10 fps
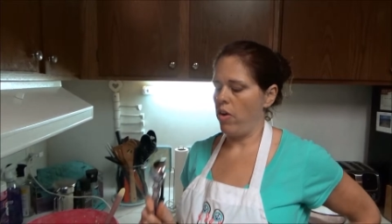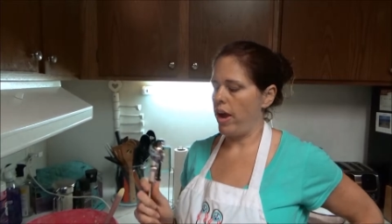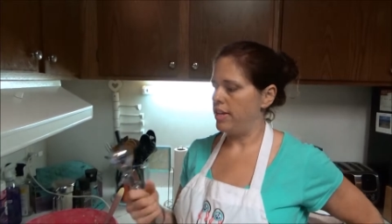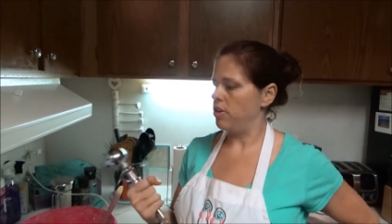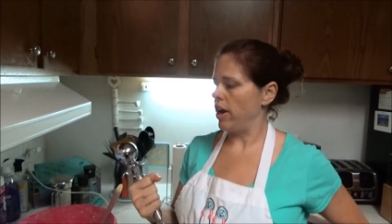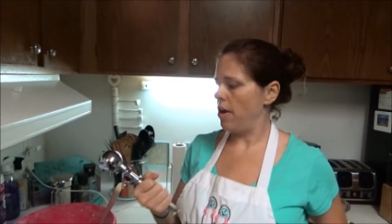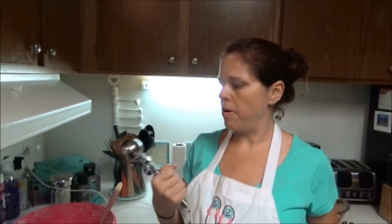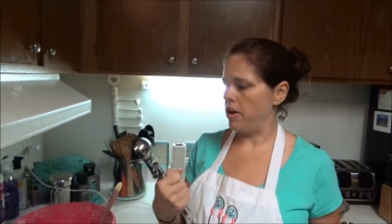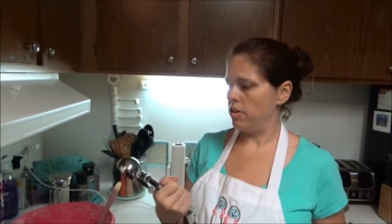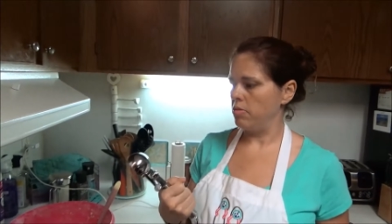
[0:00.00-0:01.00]
Okay, so I got
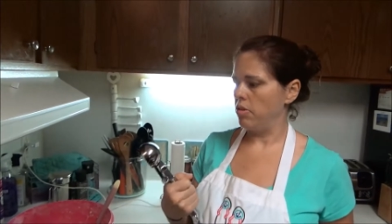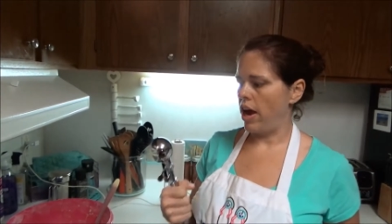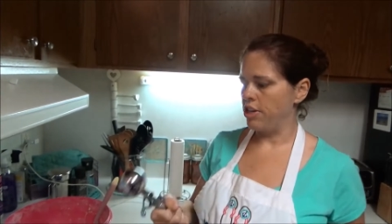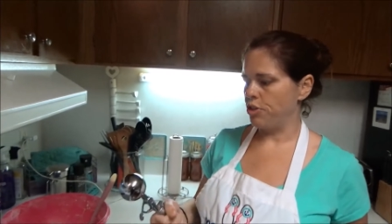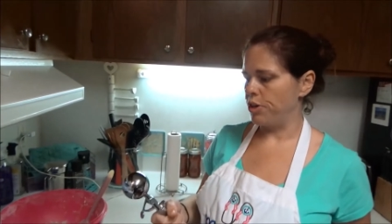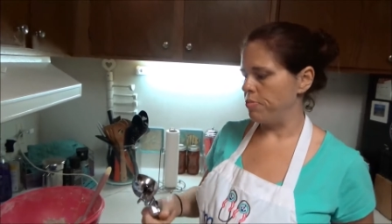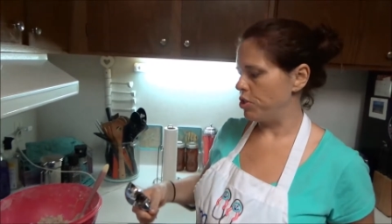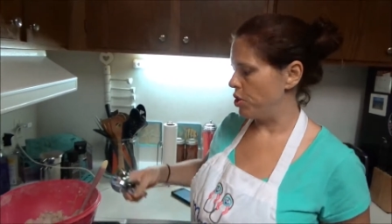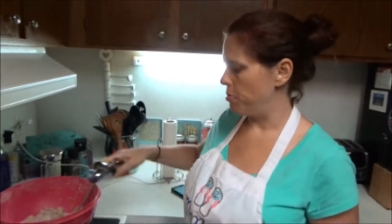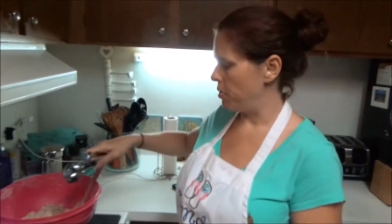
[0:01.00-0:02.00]
my ice cream
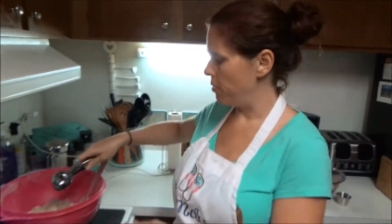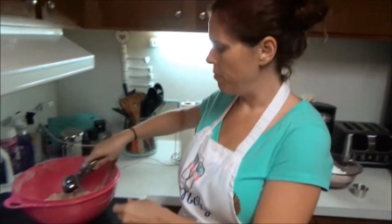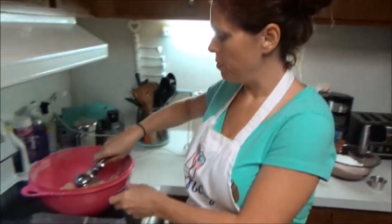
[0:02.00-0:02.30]
scooper.